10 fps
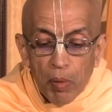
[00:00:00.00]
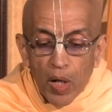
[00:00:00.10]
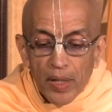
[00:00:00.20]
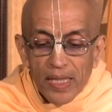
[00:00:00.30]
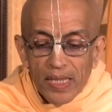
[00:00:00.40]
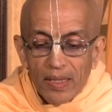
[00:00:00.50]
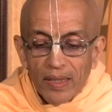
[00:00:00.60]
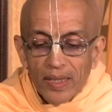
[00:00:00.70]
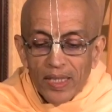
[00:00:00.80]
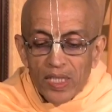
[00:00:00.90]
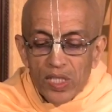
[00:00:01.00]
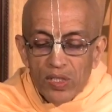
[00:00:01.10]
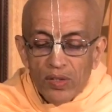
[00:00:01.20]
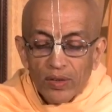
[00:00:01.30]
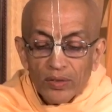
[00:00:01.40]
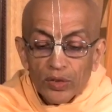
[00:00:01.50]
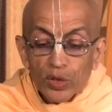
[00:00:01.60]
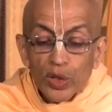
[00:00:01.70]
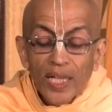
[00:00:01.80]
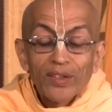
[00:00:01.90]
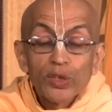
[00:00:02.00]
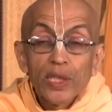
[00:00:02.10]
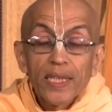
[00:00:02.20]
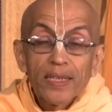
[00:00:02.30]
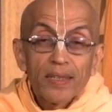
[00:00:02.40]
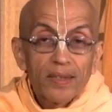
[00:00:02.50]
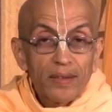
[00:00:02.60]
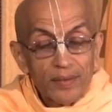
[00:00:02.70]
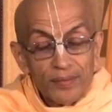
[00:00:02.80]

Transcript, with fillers: body is changing.